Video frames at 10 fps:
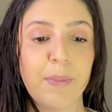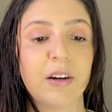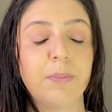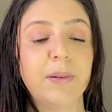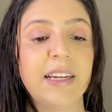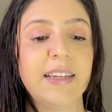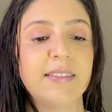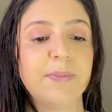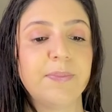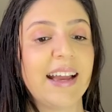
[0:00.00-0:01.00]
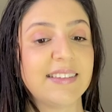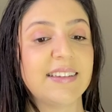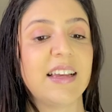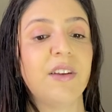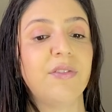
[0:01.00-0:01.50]
Marketplace
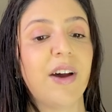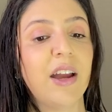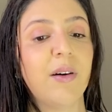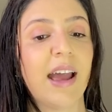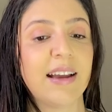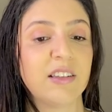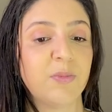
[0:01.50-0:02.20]
access and file access